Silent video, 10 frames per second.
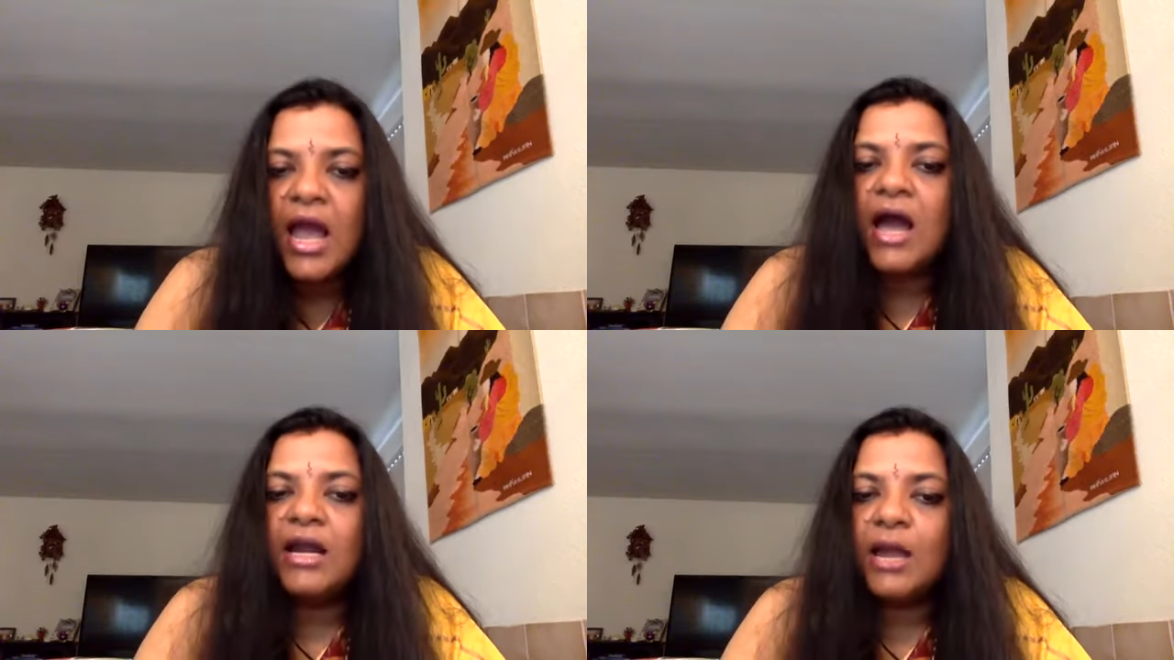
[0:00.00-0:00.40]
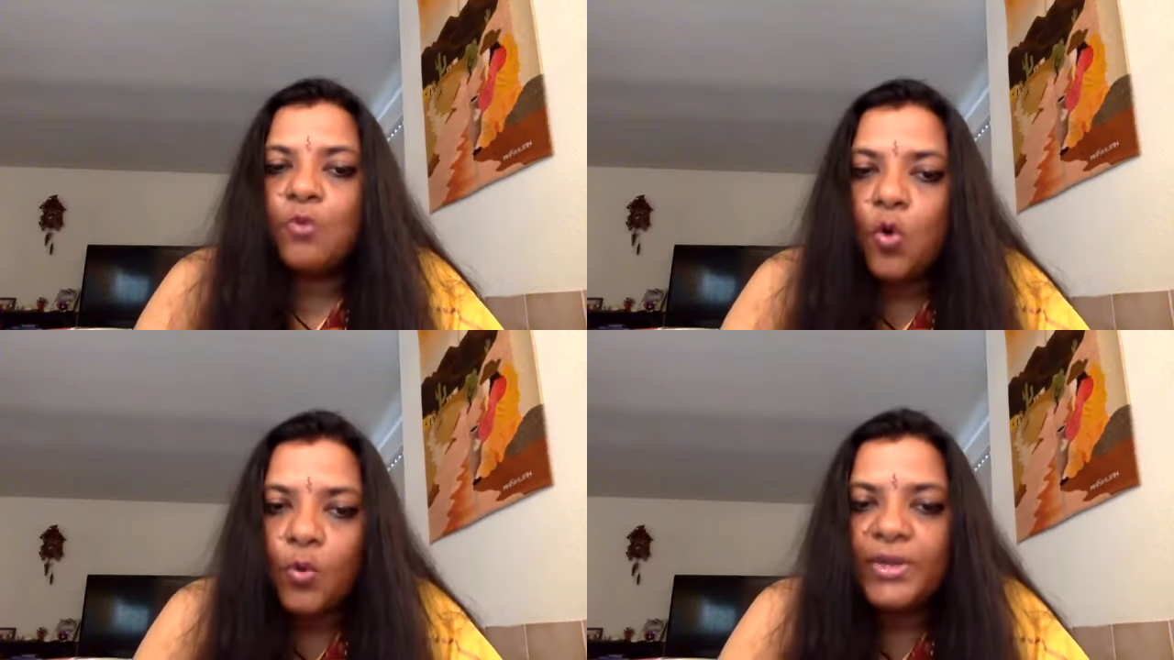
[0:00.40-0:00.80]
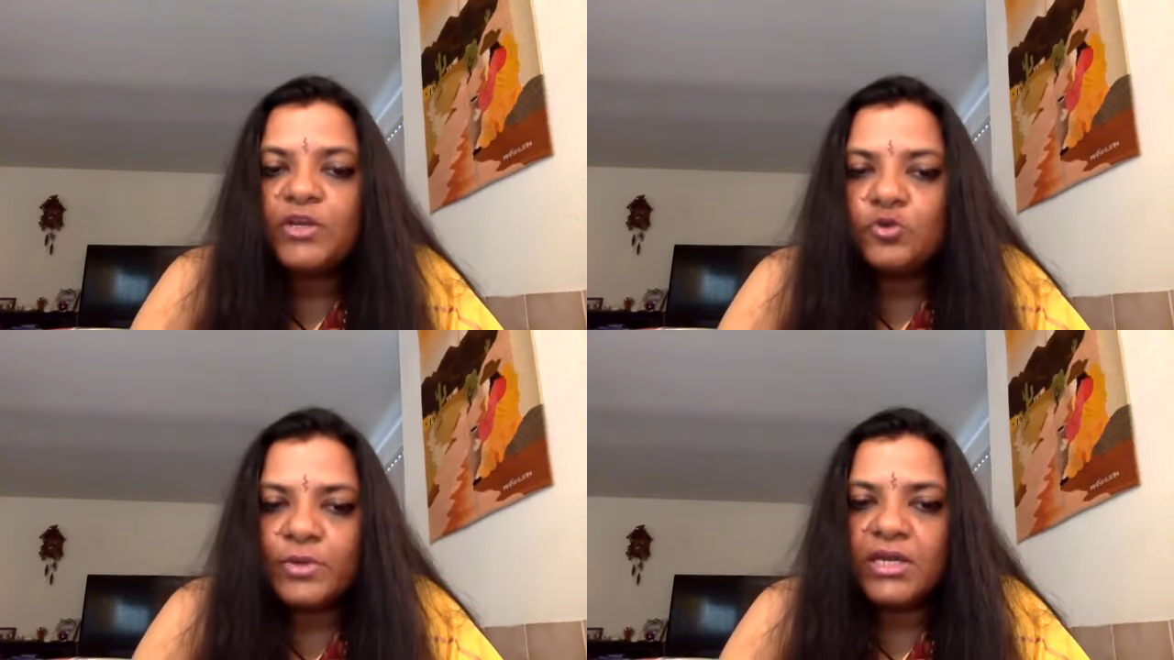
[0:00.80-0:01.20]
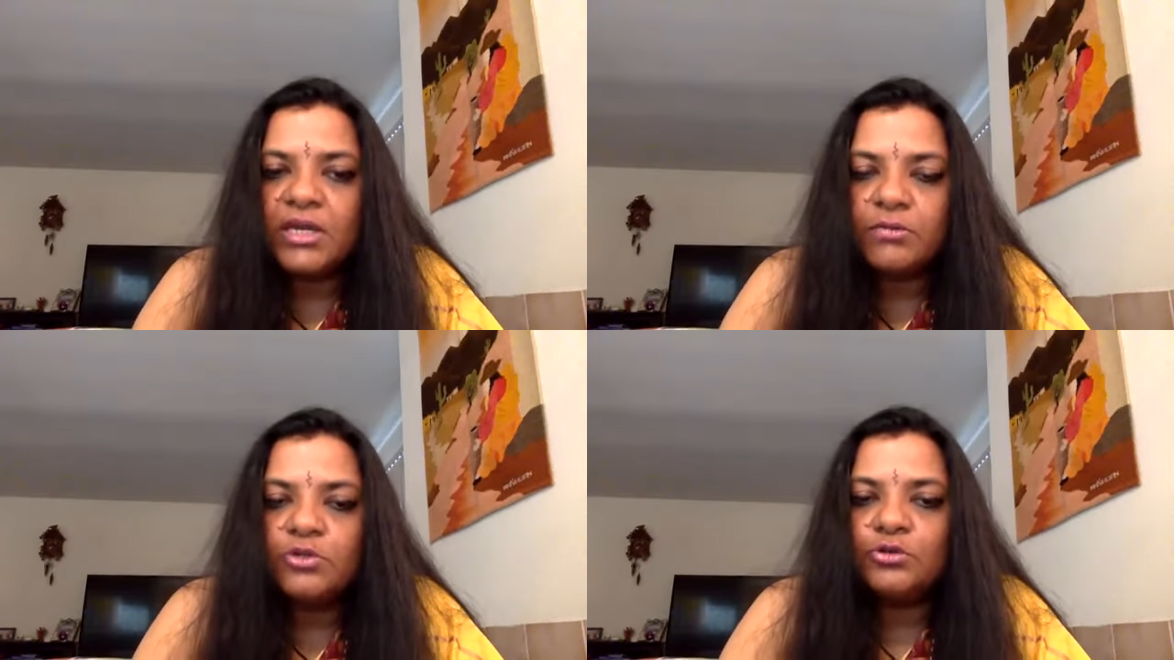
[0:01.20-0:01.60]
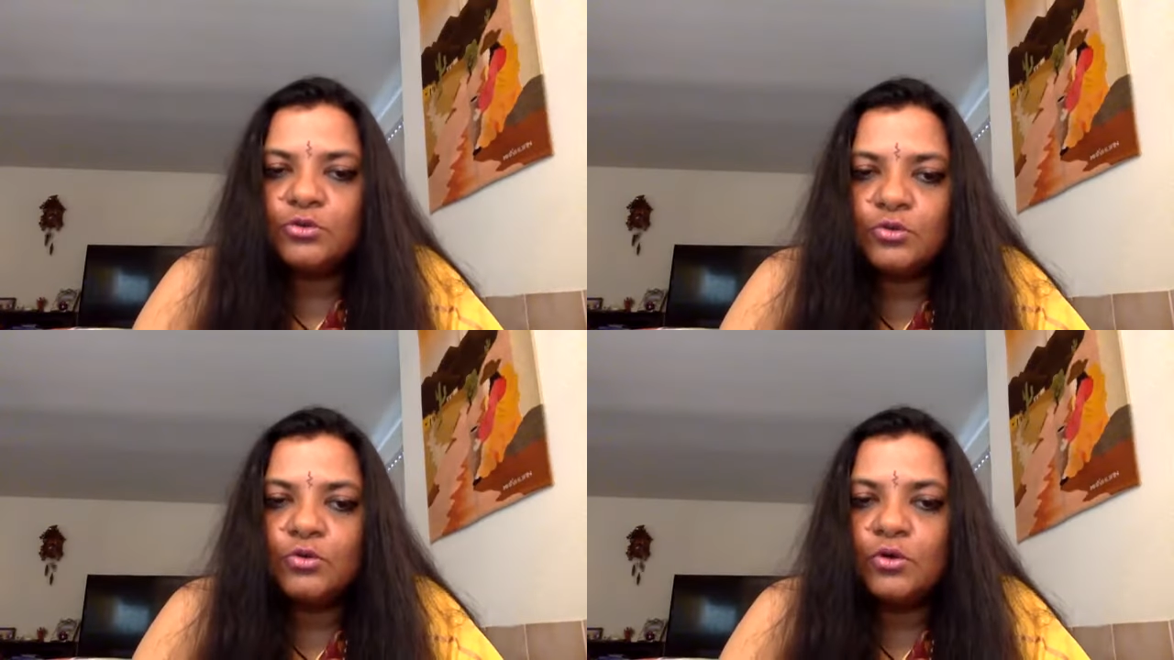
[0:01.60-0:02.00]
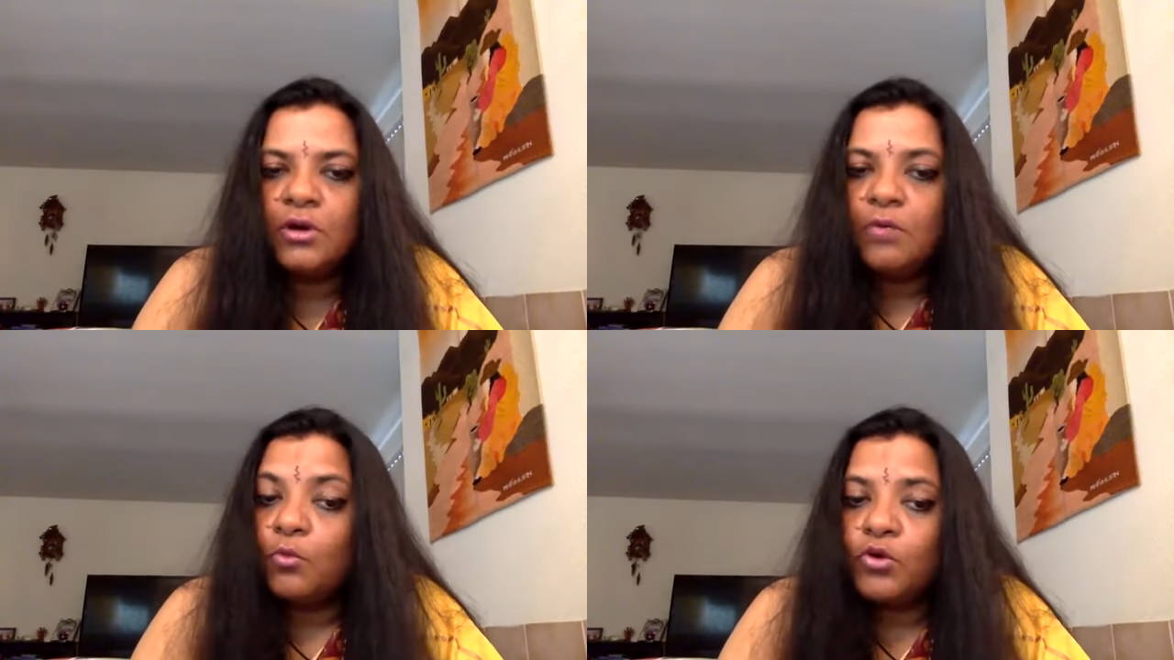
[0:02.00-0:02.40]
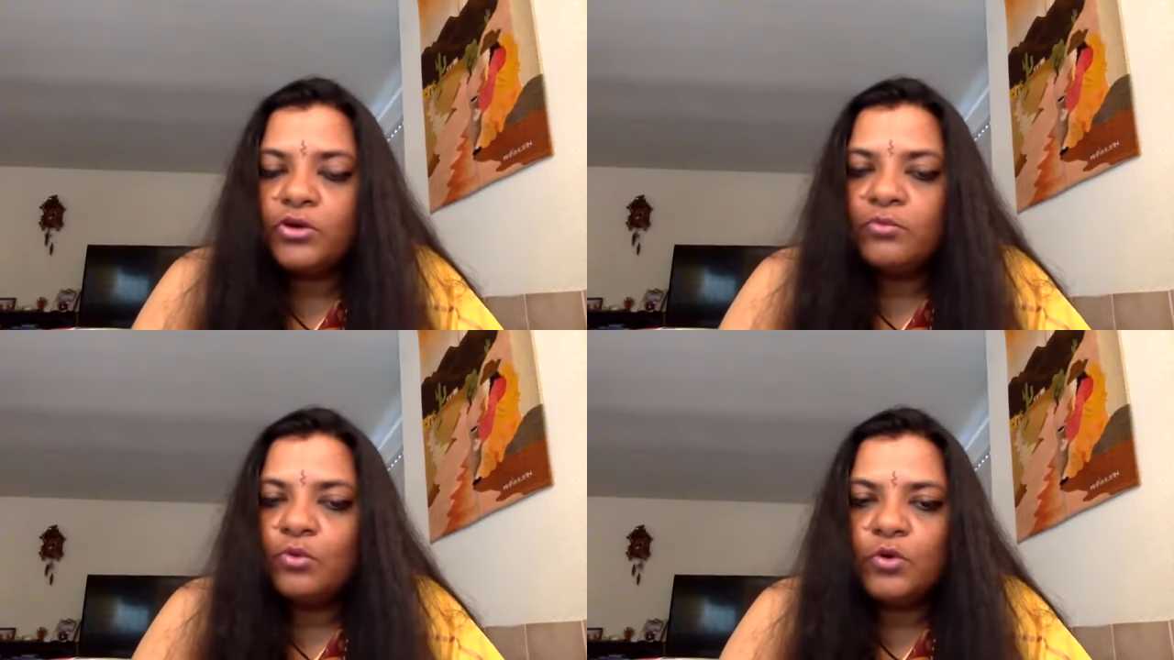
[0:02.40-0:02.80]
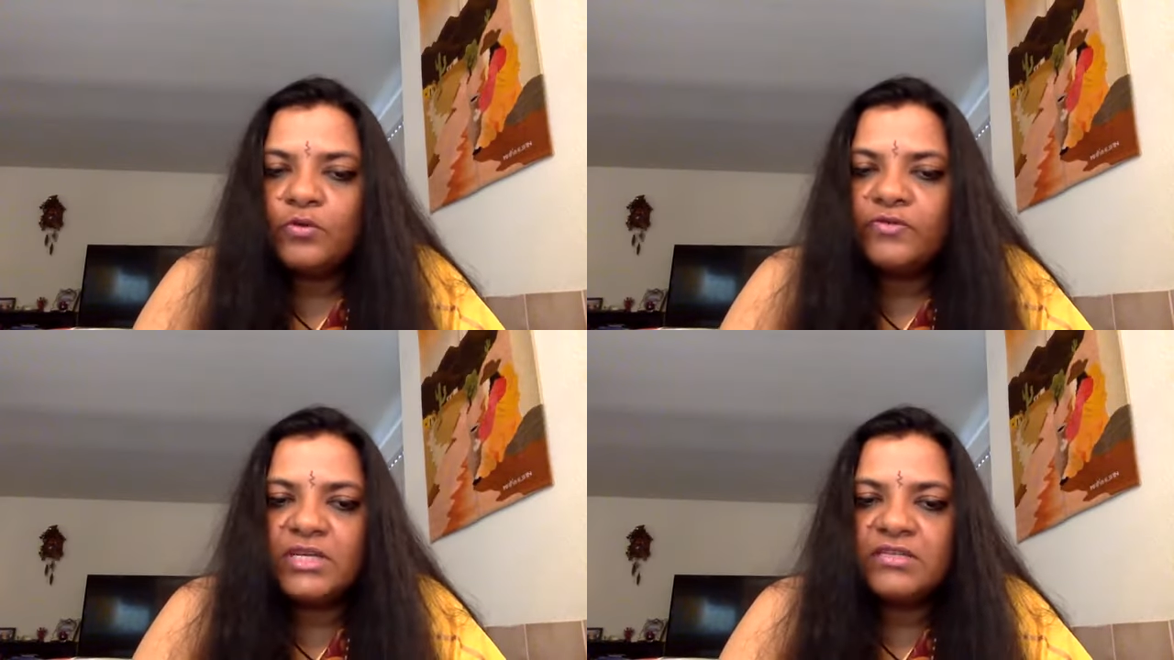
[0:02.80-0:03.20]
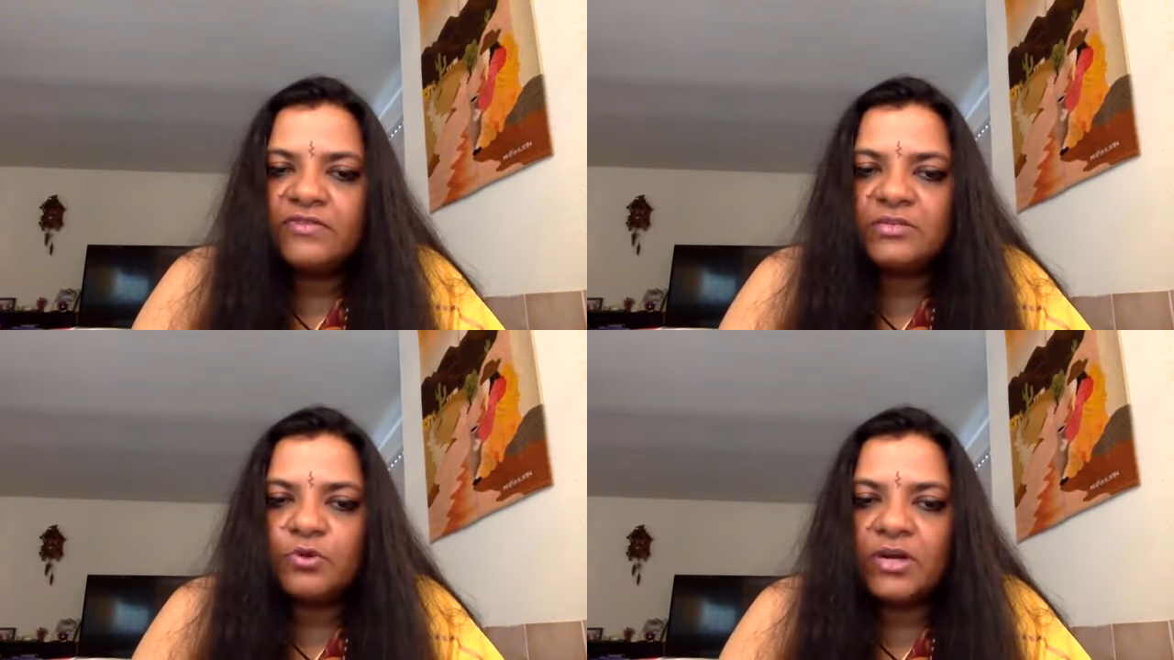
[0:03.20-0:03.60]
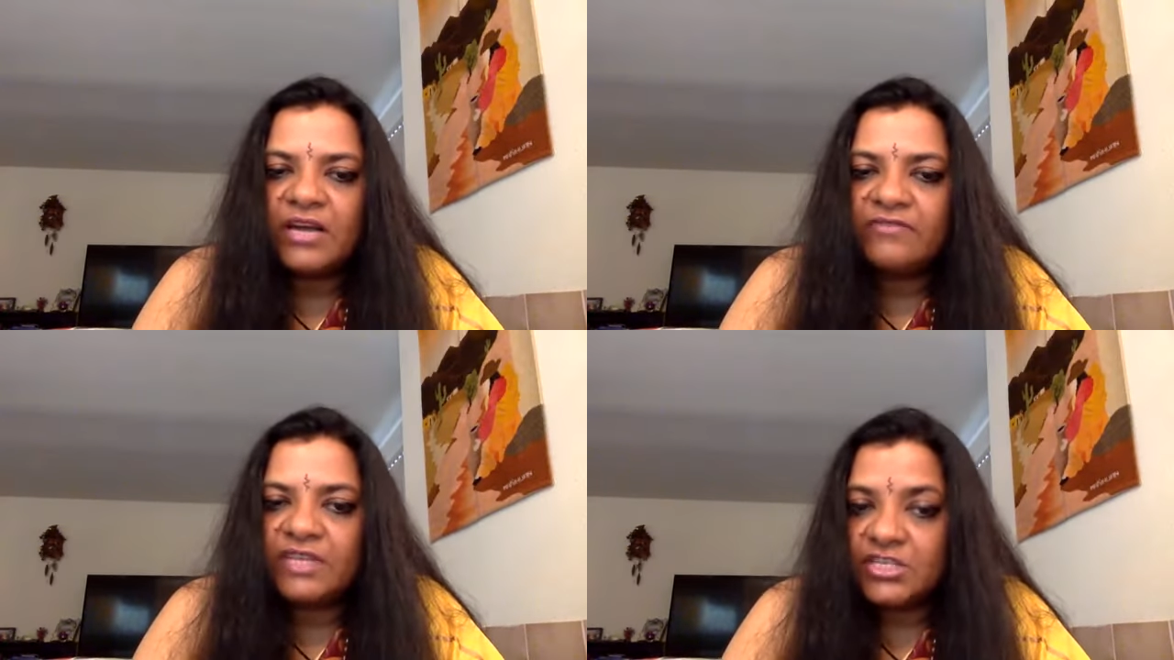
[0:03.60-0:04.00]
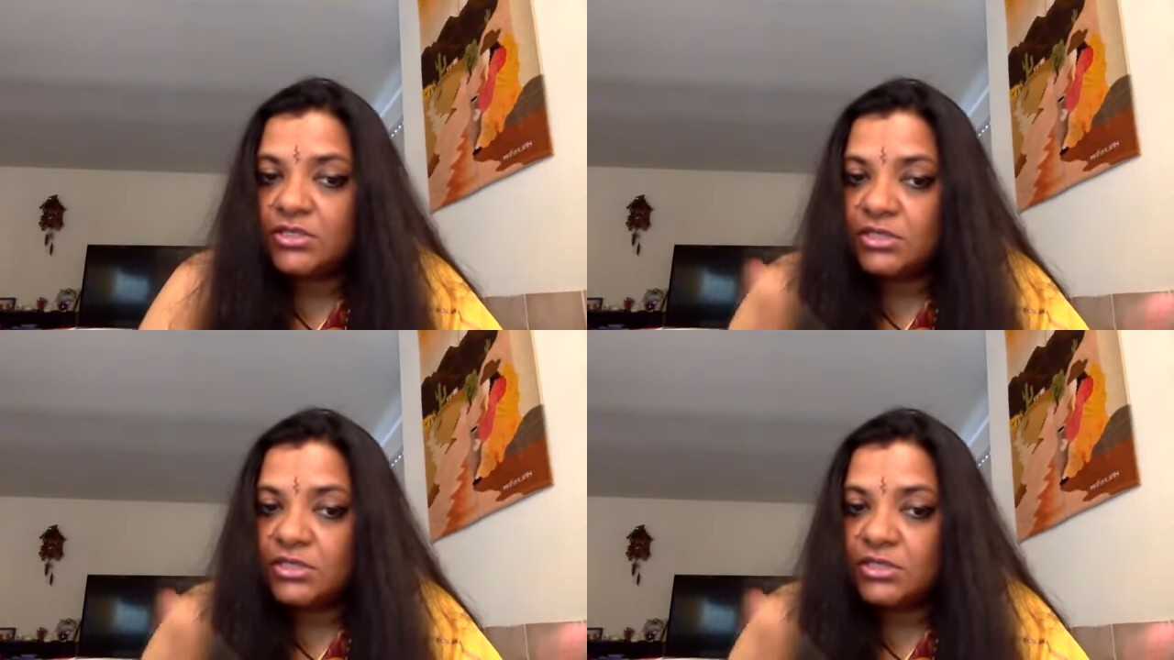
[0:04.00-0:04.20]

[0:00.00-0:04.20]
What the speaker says: And I'm hoping to be able to do more and more of these Facebook Live sessions.